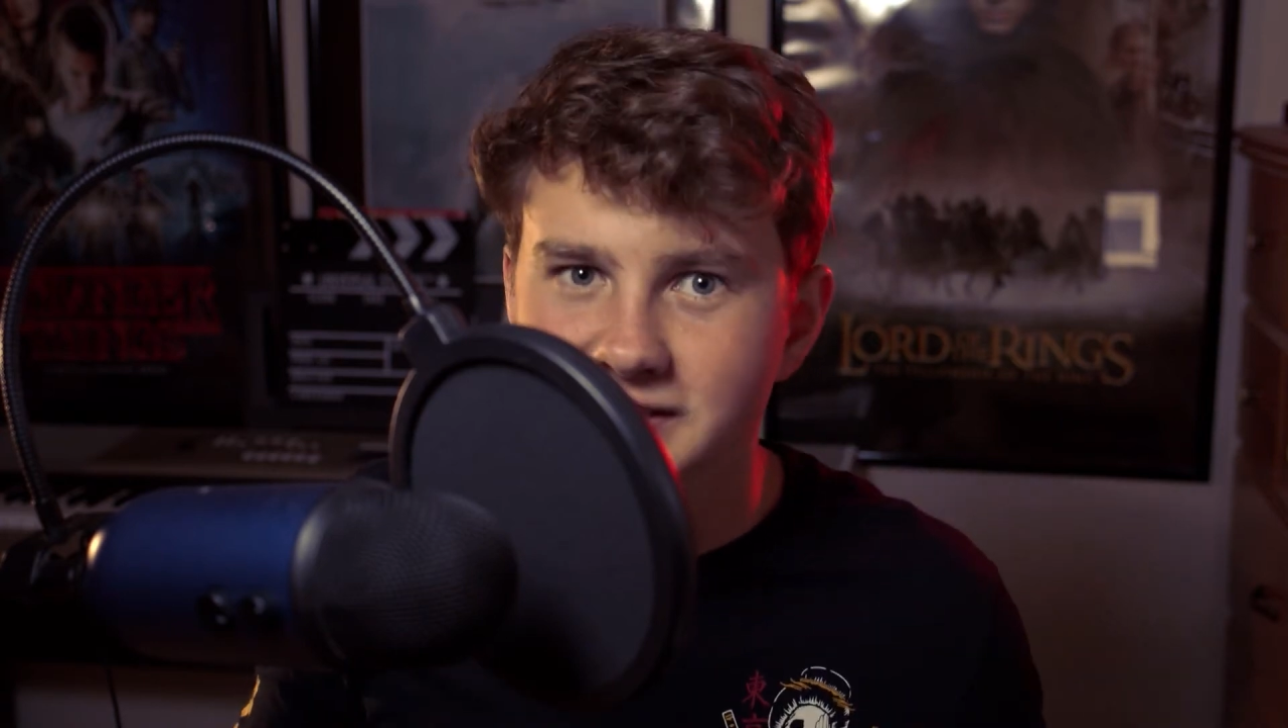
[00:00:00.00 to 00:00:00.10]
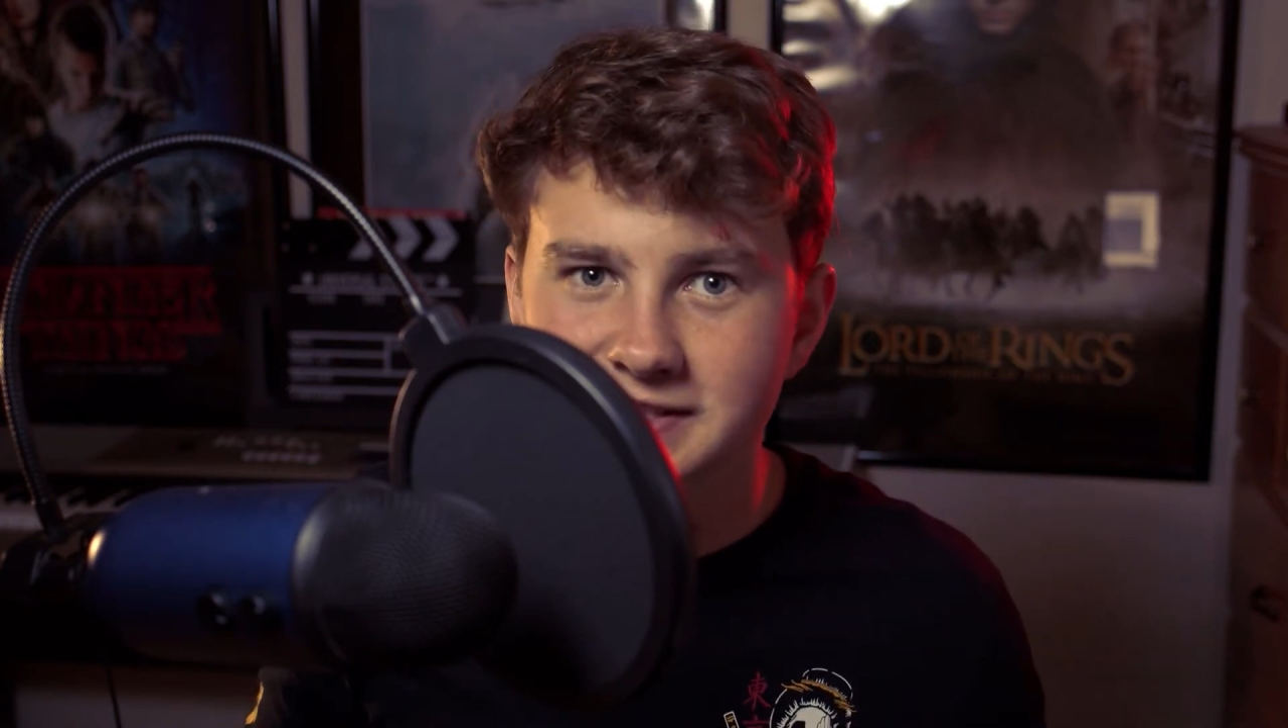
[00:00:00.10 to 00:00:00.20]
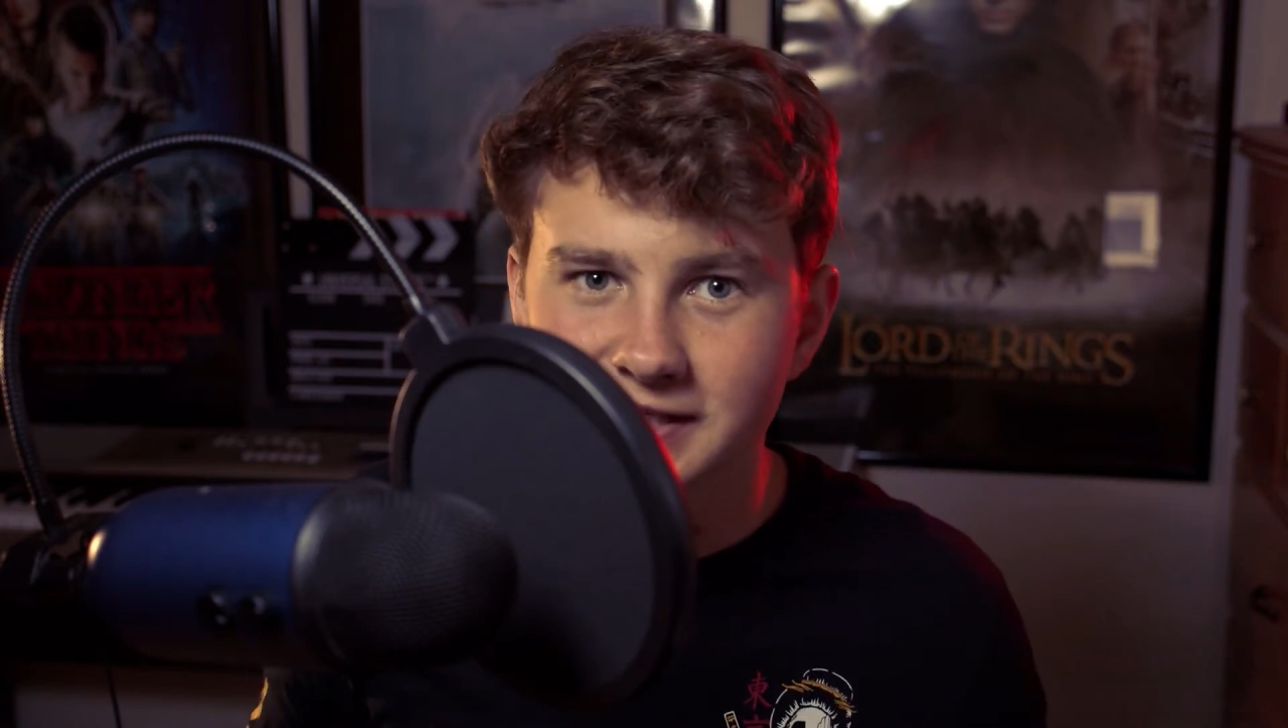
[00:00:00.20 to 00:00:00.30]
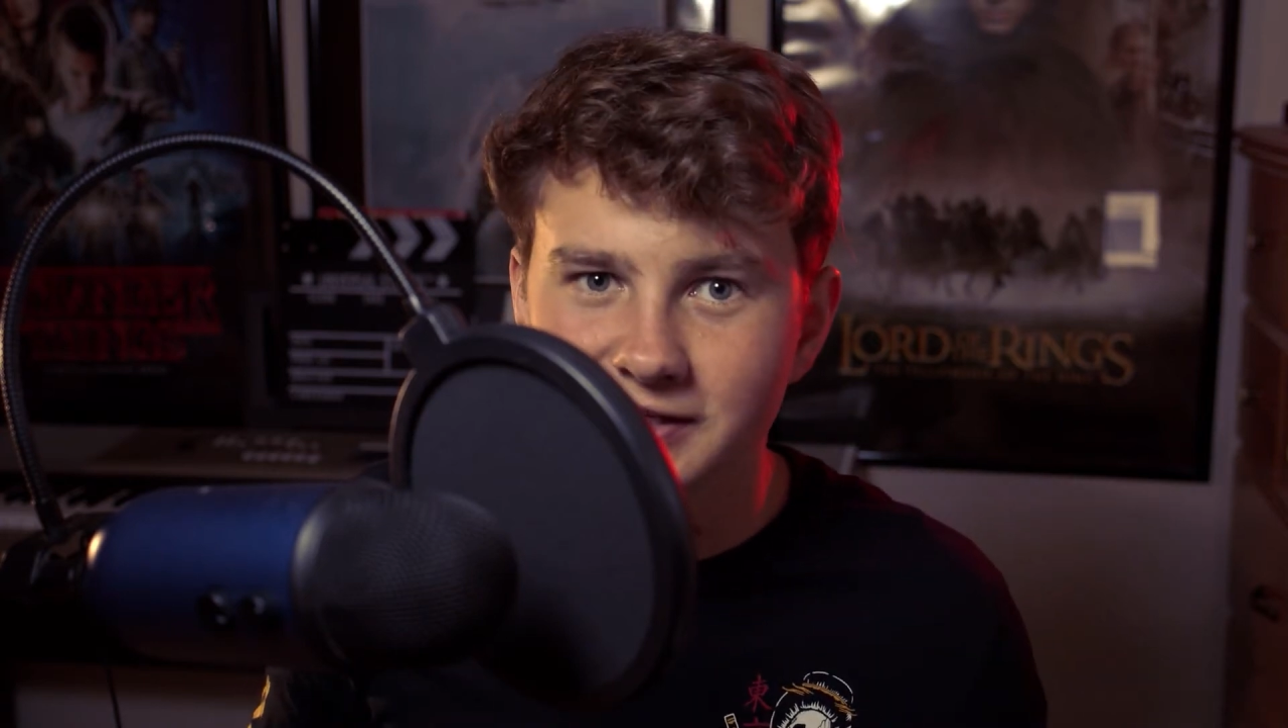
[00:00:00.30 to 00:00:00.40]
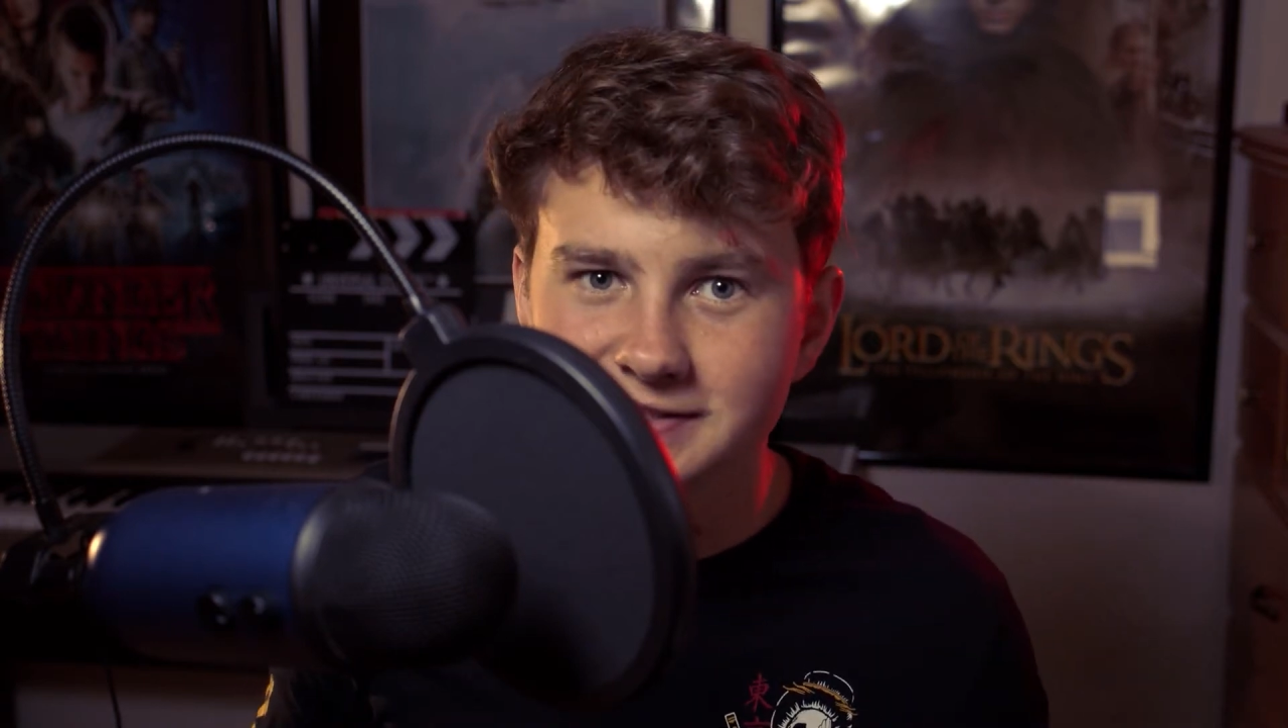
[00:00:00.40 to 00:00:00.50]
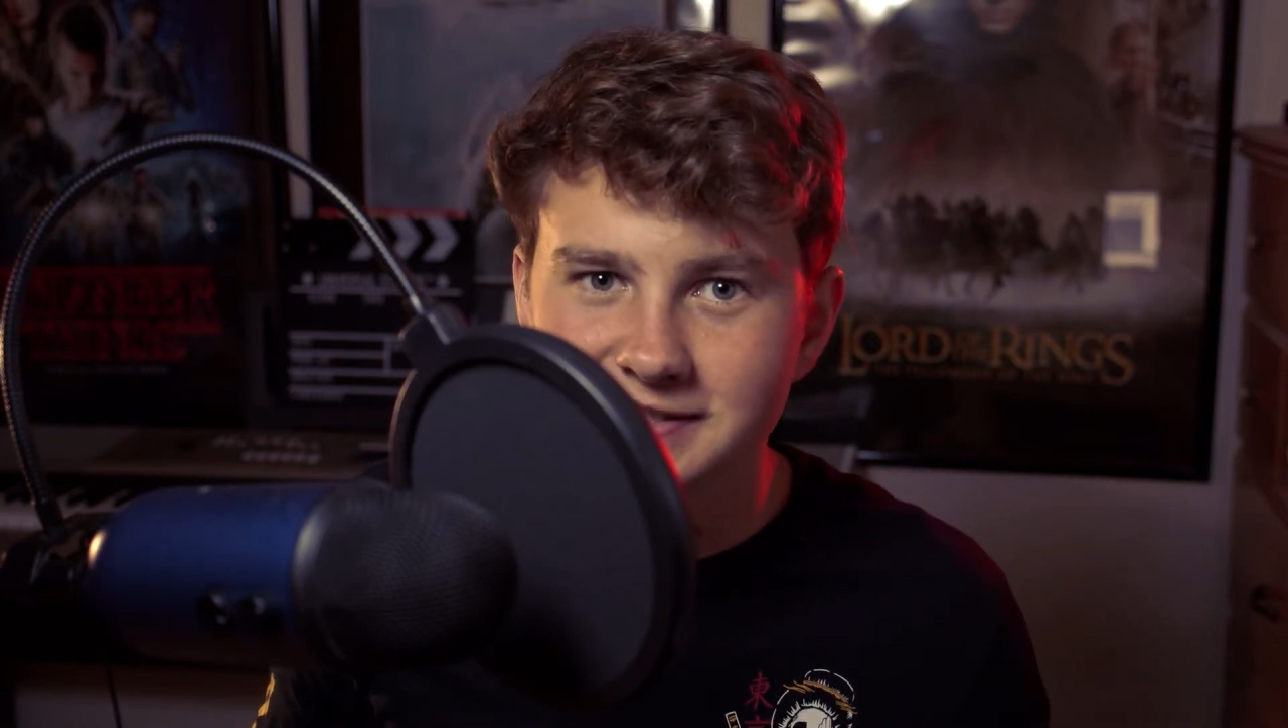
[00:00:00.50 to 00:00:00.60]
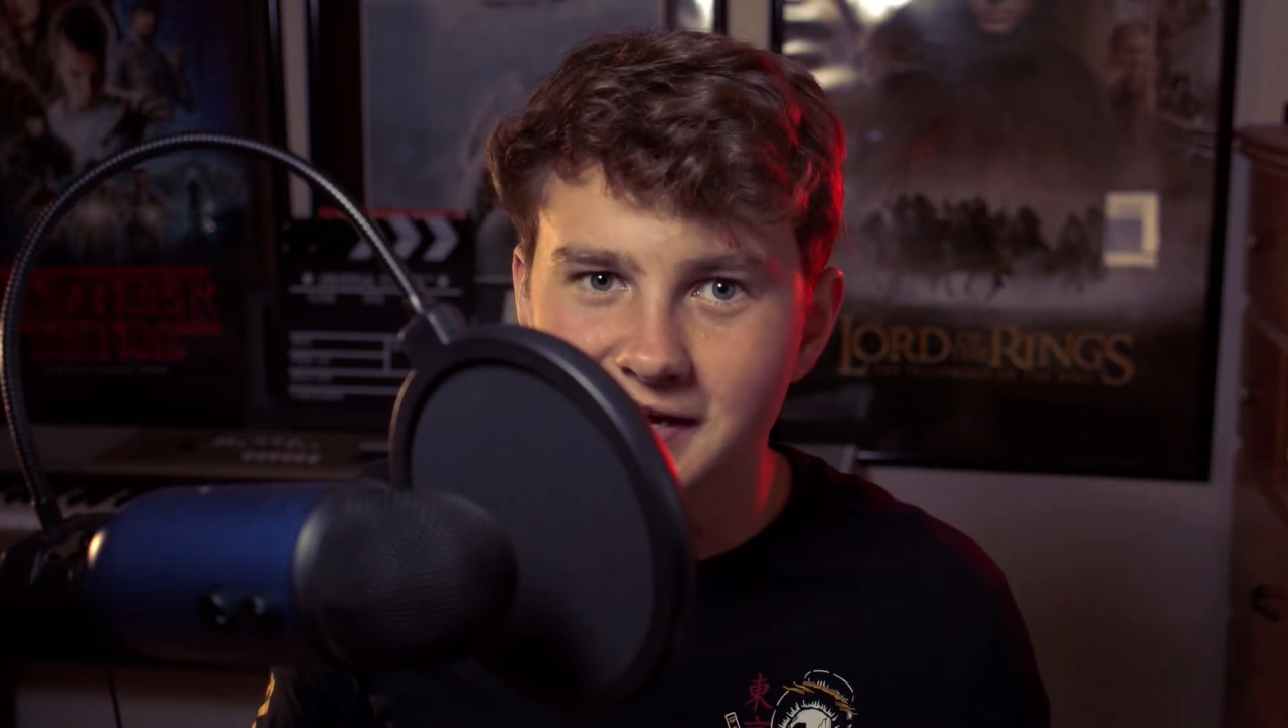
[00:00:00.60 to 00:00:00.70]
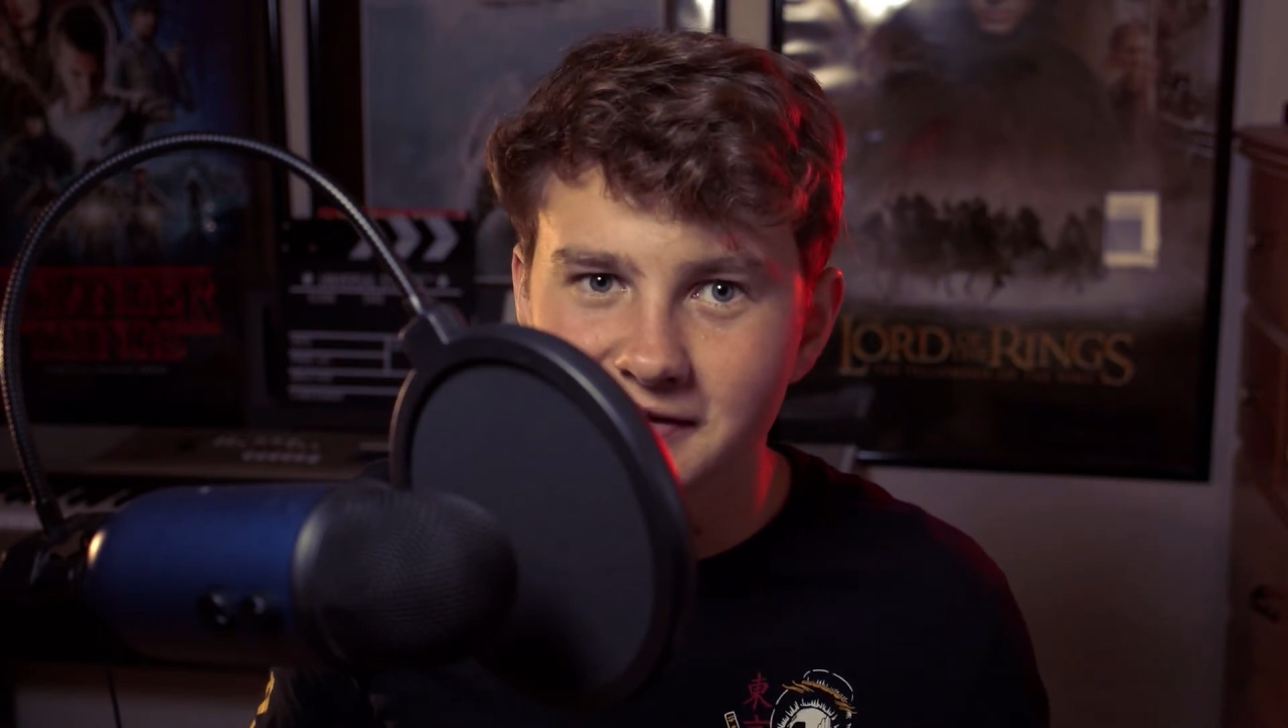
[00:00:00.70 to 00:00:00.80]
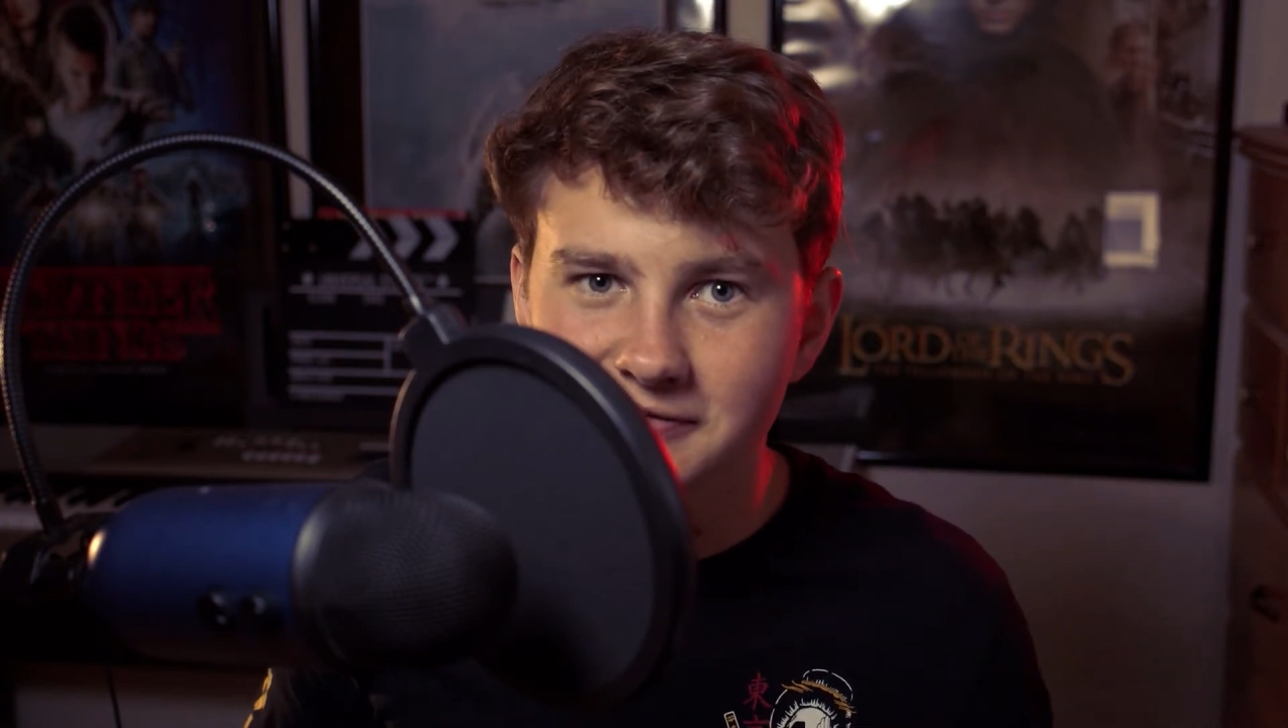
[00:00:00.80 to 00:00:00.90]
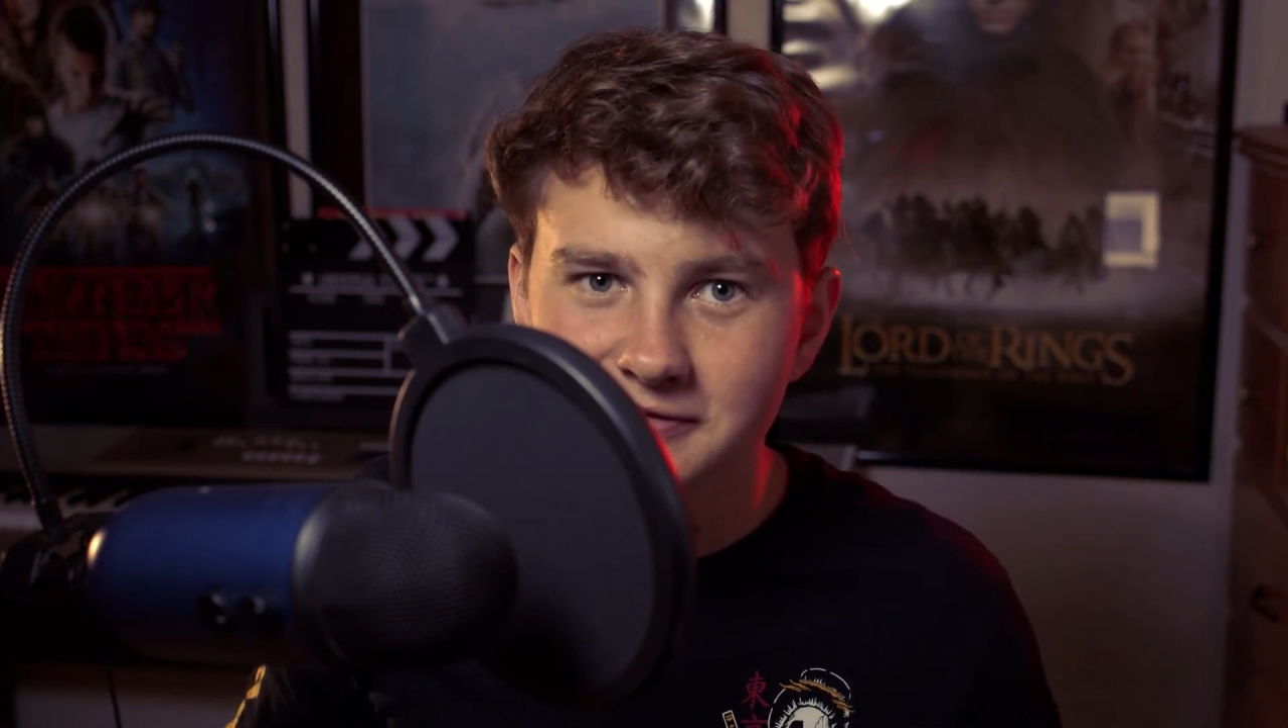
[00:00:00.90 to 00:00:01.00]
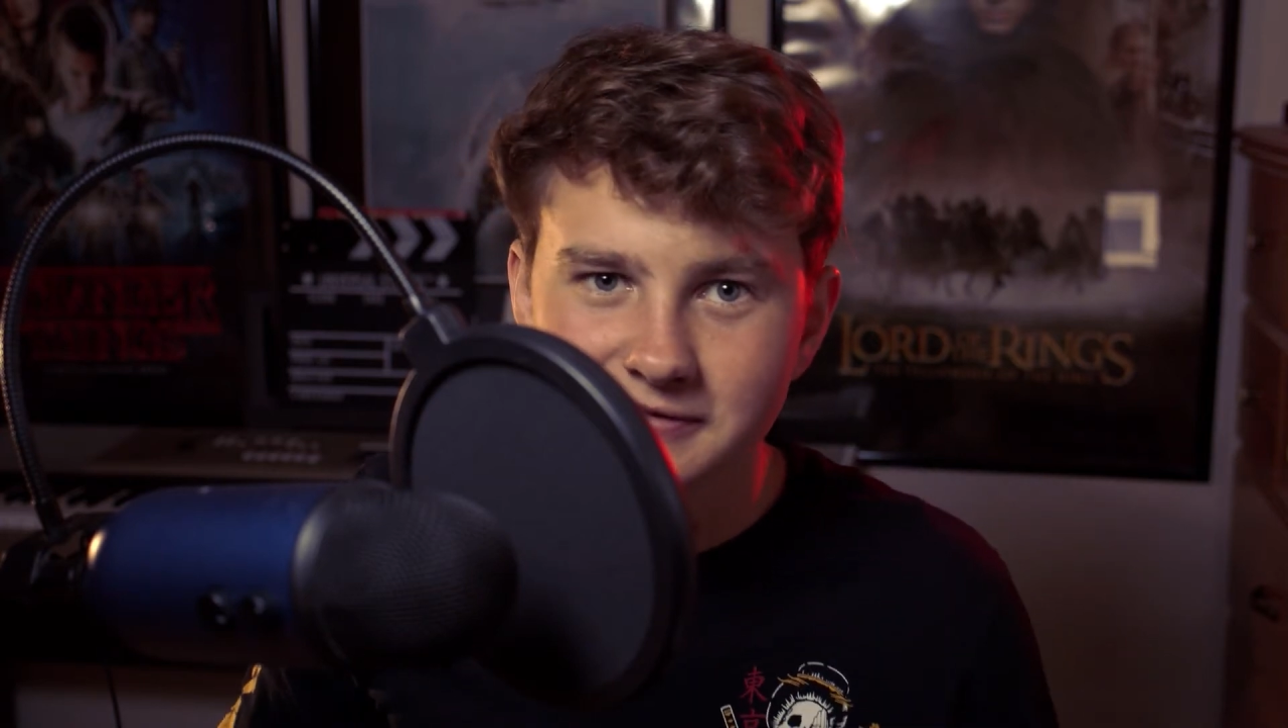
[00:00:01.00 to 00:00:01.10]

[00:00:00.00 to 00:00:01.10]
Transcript: sick stuff.